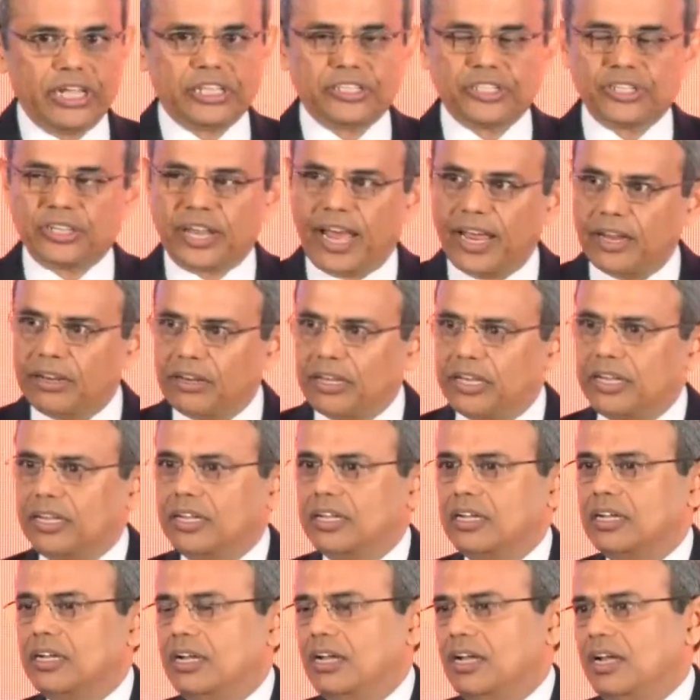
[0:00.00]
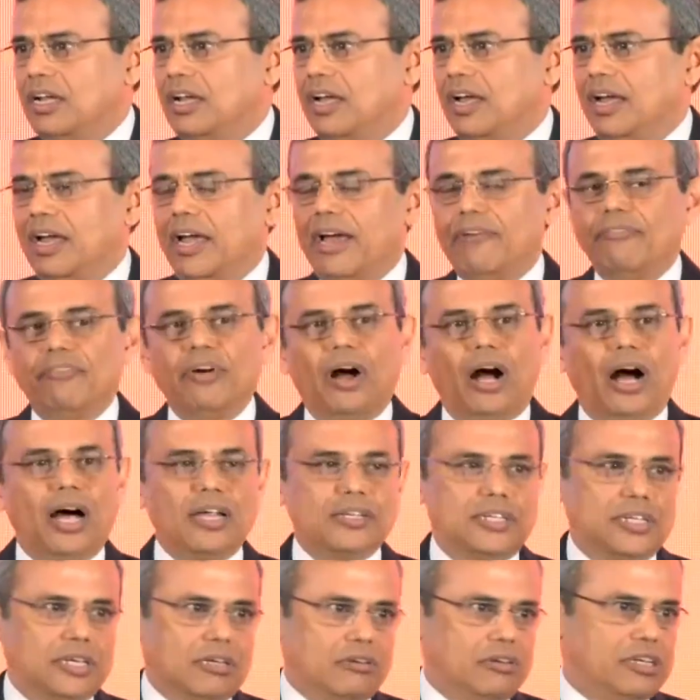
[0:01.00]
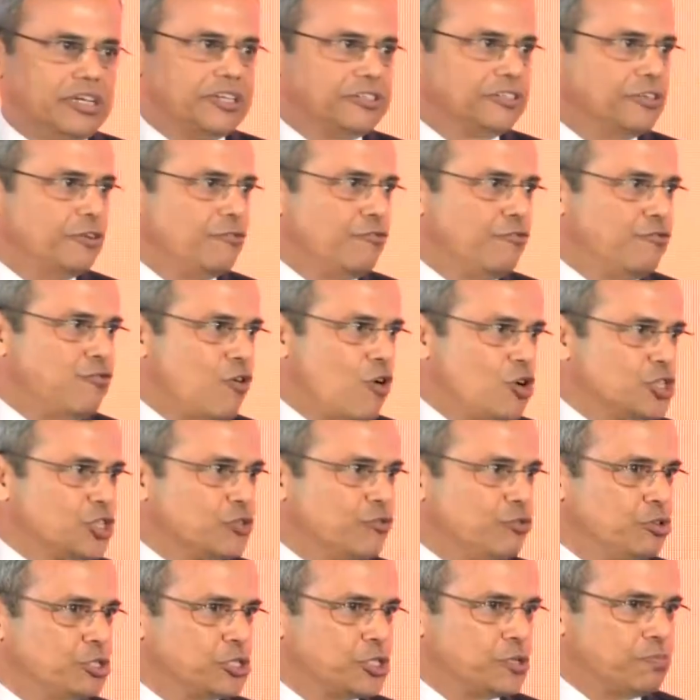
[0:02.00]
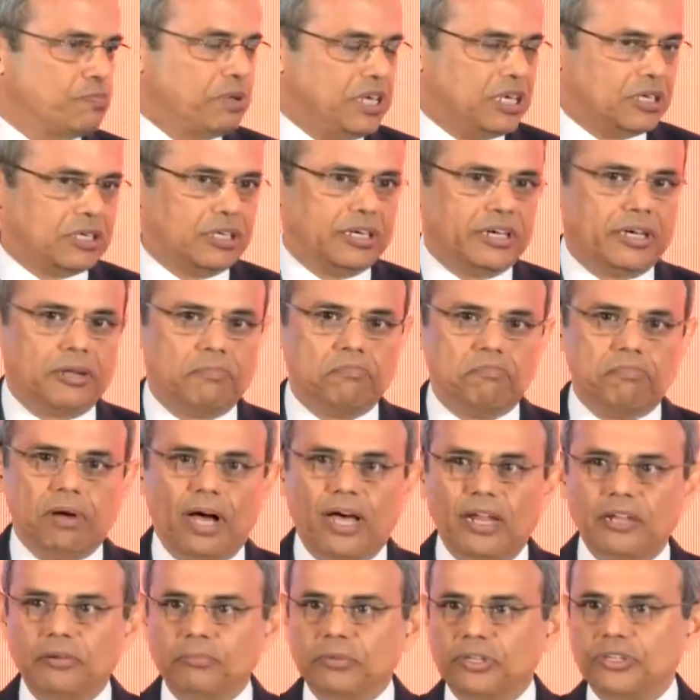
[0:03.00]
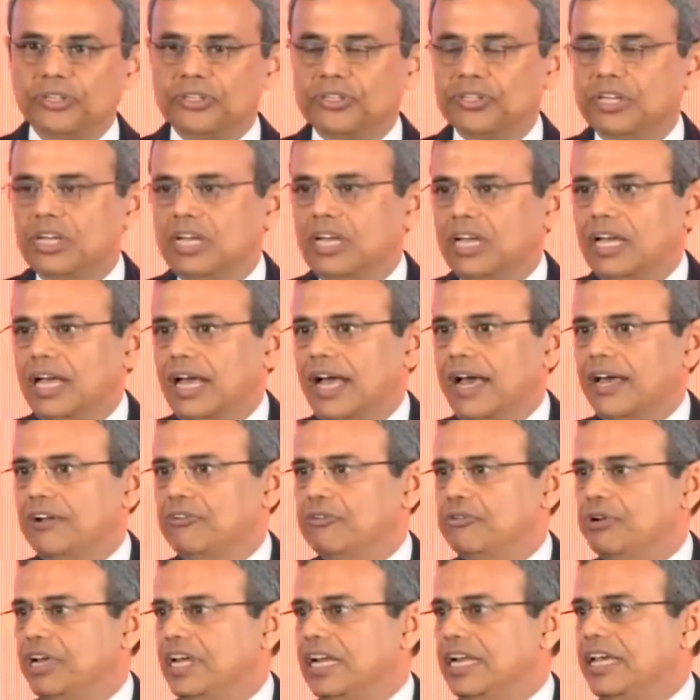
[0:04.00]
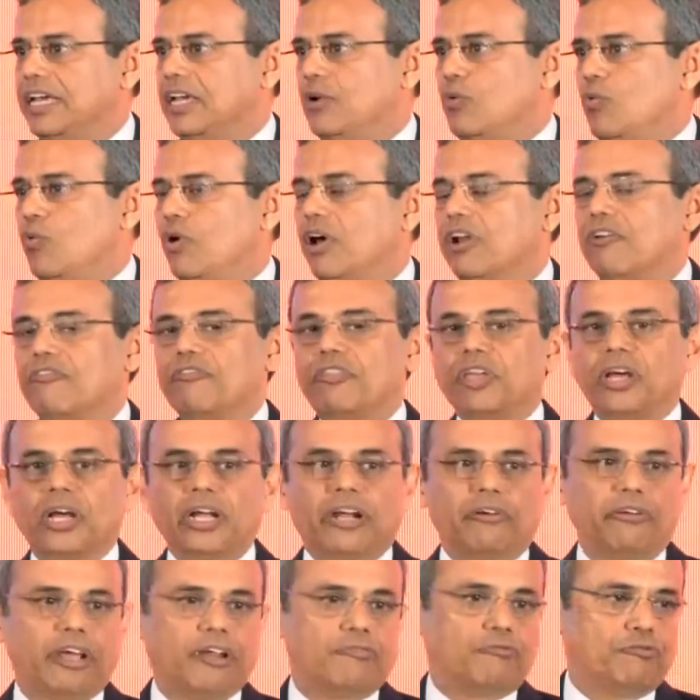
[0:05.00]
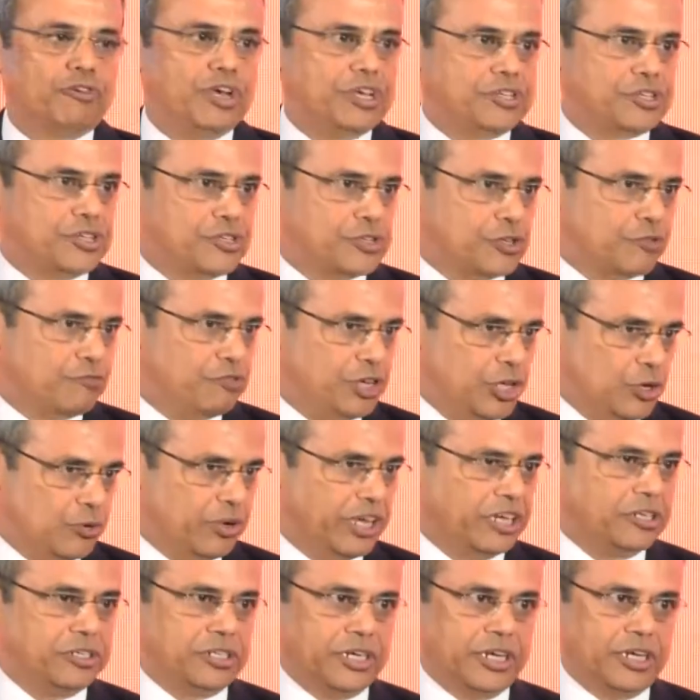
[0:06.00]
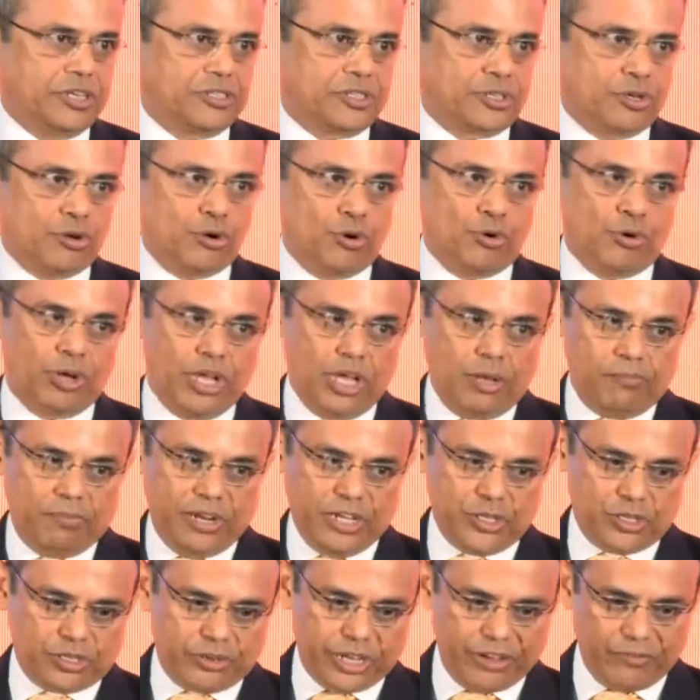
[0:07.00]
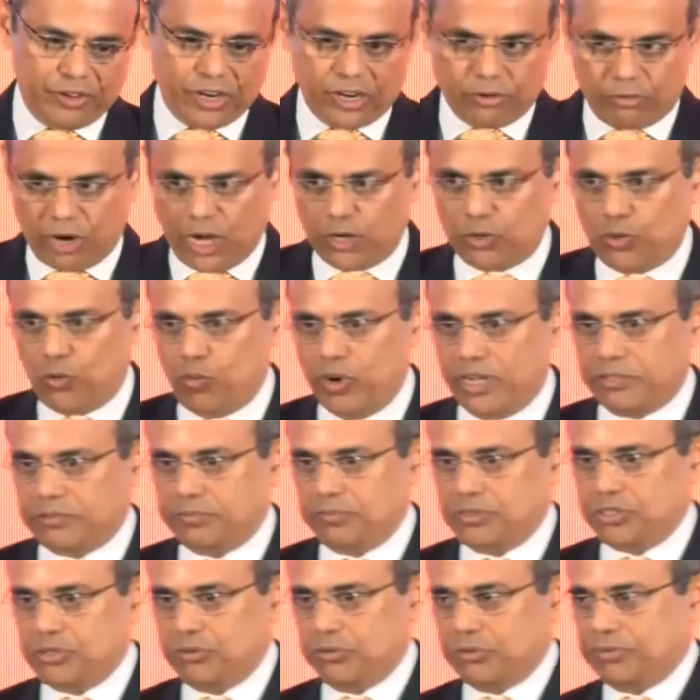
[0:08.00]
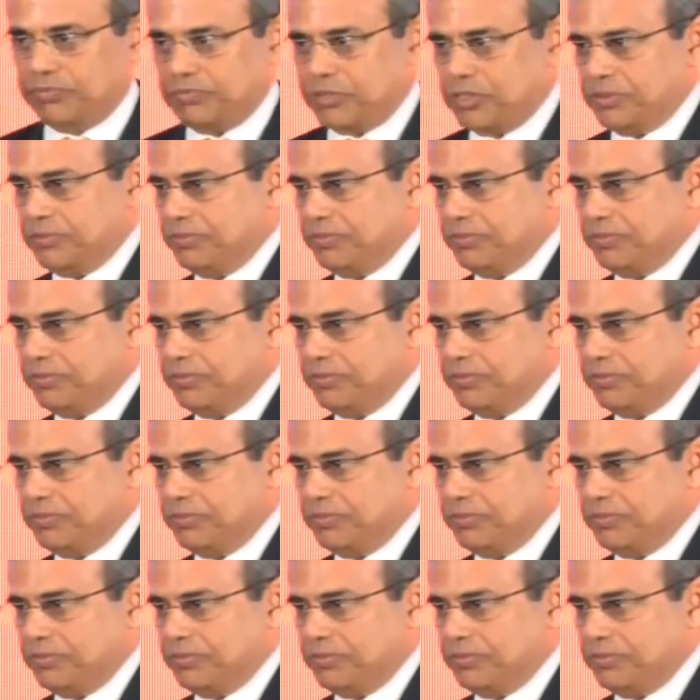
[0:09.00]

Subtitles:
Outstanding, articulate and forceful speaker in Parliament, and really one of the great faces of New India. So please give her a round of applause.